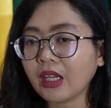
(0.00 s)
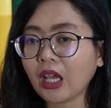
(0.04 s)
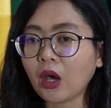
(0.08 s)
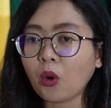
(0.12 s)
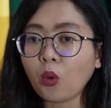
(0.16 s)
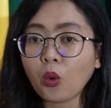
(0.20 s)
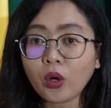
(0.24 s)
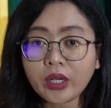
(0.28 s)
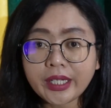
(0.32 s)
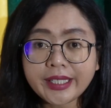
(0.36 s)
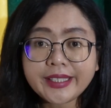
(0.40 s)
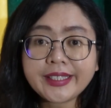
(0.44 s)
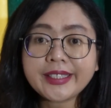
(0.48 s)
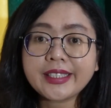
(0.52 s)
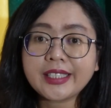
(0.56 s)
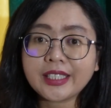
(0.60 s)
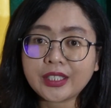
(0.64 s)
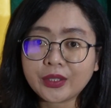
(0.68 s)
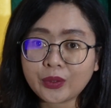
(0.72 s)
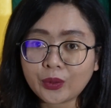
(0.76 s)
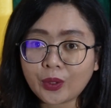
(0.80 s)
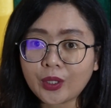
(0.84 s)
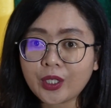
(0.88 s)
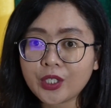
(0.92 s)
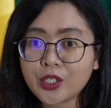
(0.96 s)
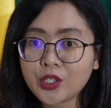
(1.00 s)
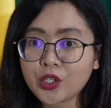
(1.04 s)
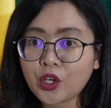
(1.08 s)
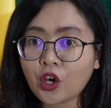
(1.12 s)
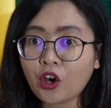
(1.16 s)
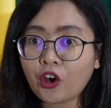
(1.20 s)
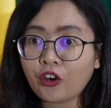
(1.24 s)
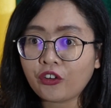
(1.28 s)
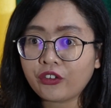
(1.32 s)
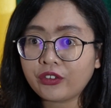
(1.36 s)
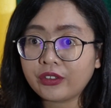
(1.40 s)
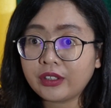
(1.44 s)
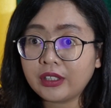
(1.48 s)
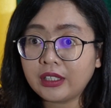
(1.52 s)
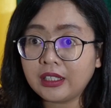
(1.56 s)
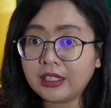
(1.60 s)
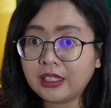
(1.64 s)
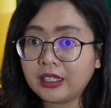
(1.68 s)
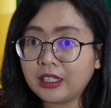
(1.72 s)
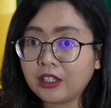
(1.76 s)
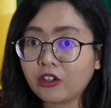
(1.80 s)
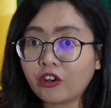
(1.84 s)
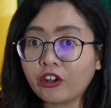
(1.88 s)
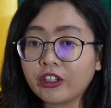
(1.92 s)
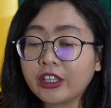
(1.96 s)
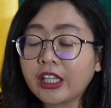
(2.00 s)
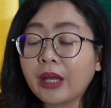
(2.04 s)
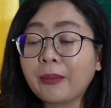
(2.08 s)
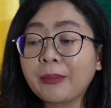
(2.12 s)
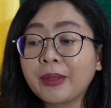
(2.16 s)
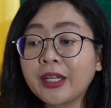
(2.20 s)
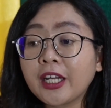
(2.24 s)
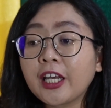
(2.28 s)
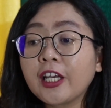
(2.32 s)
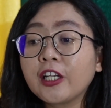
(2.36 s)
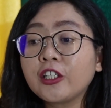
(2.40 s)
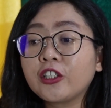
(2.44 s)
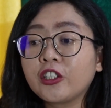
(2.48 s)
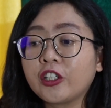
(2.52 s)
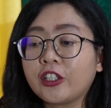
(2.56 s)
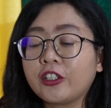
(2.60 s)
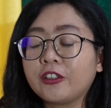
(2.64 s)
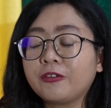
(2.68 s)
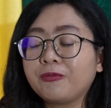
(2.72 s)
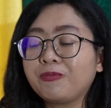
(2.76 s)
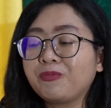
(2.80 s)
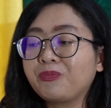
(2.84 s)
What is the source of the contamination?